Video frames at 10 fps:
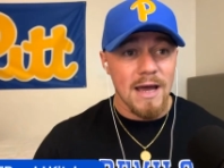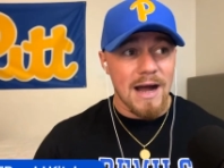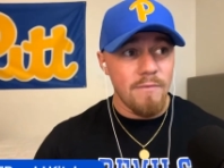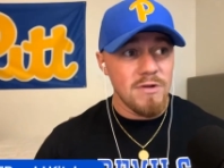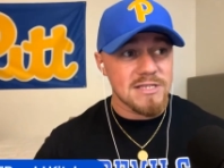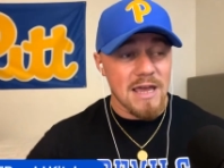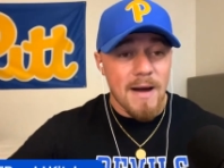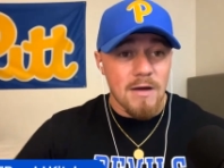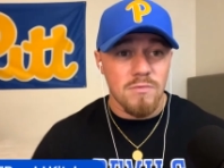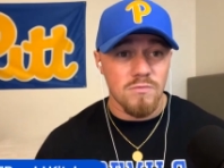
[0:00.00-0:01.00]
I would say
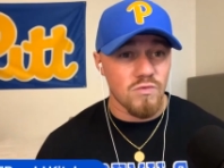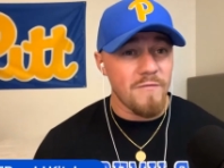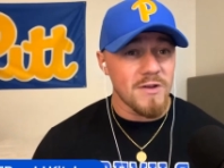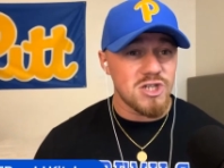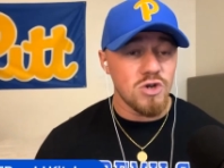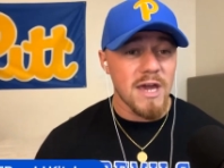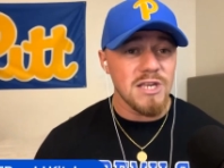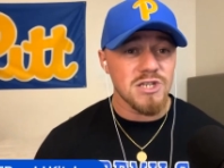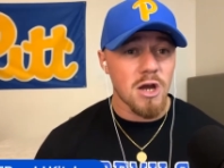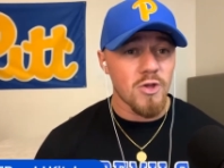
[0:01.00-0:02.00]
about roughly two
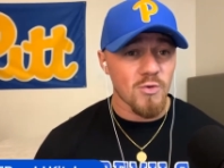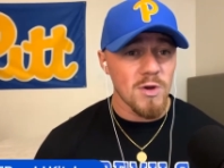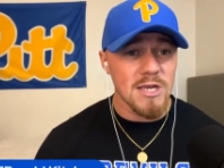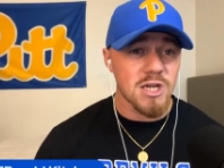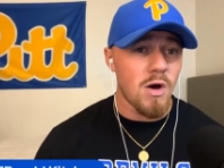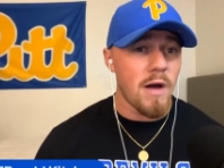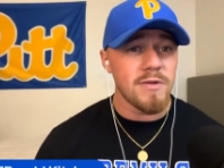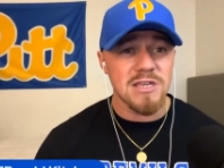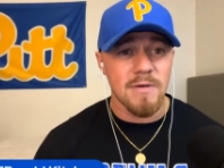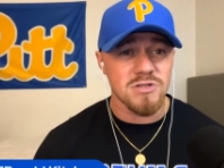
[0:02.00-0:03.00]
days ago, three days ago, I would
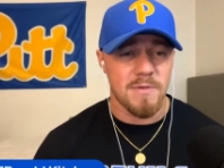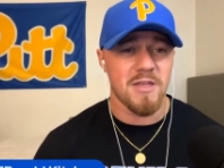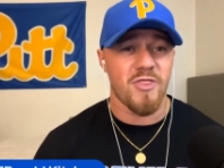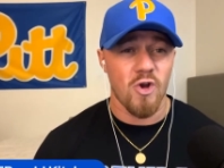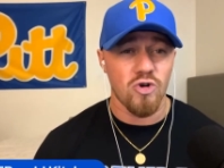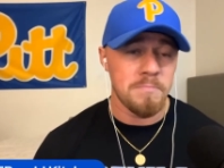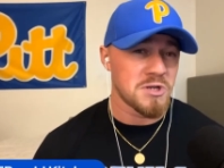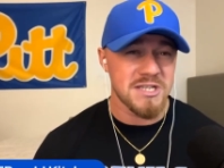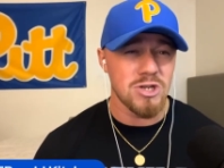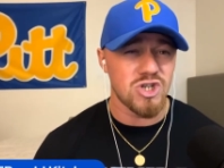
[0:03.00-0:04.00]
say about, about a
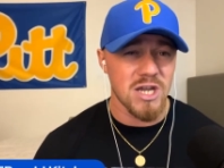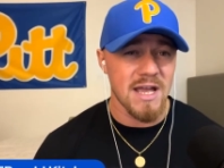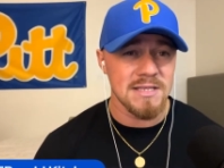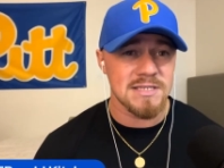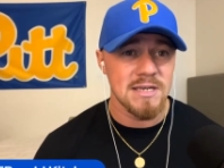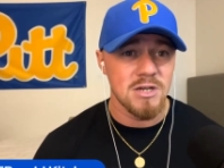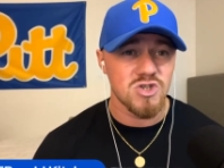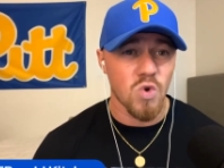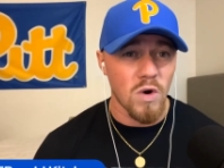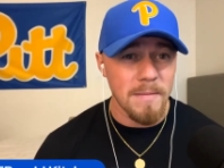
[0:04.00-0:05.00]
30% chance,
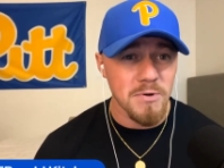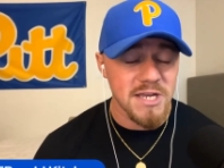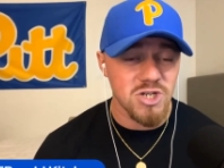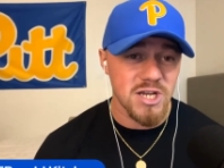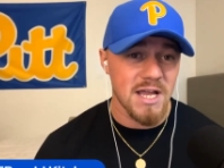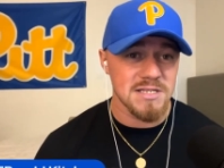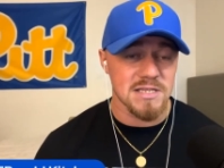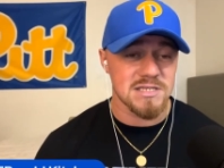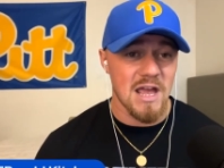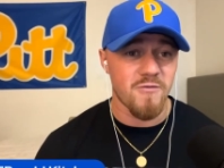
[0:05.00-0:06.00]
20% chance that
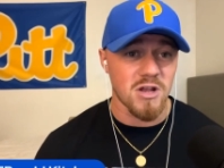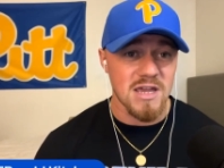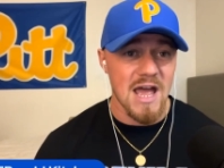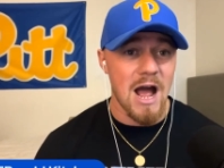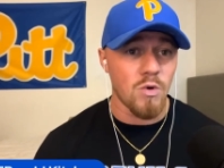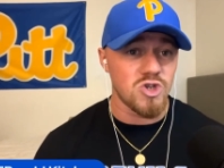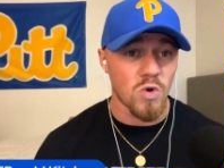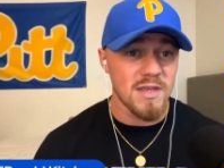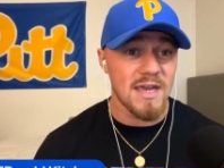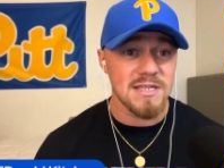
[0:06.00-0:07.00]
Stanford and Cal would
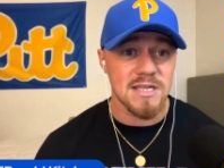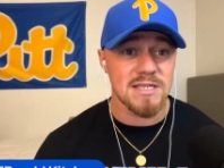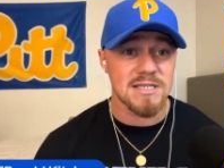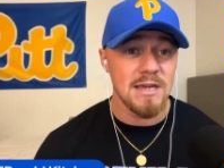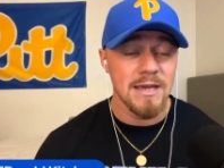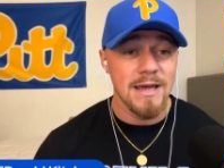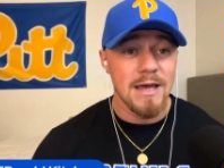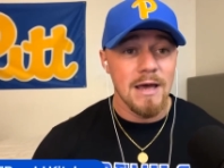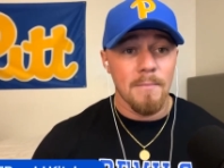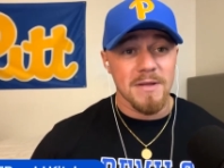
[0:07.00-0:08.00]
join the ACC.
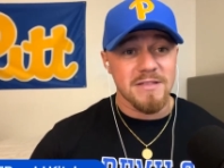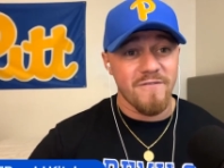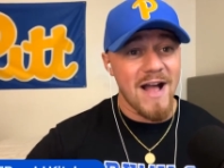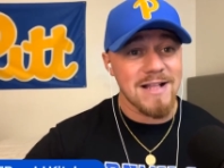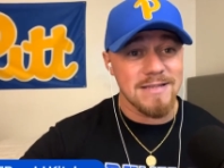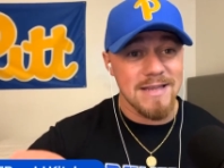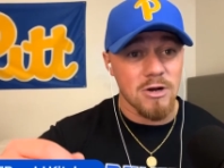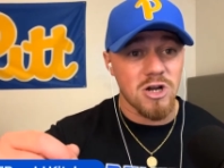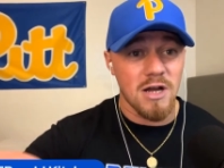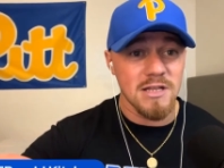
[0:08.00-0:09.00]
But the fact that now
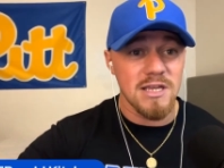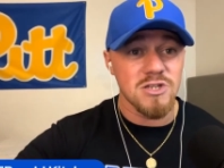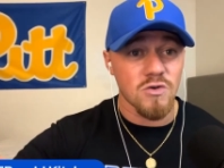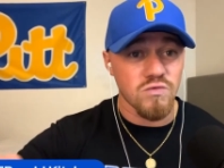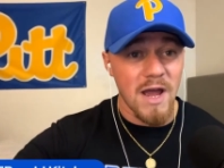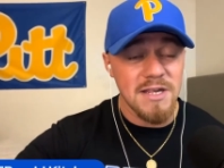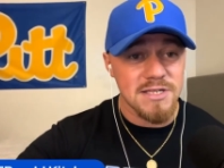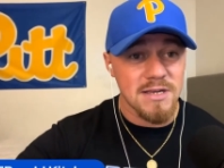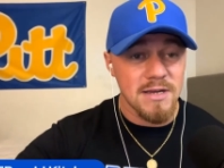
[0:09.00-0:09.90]
Condoleezza Rice,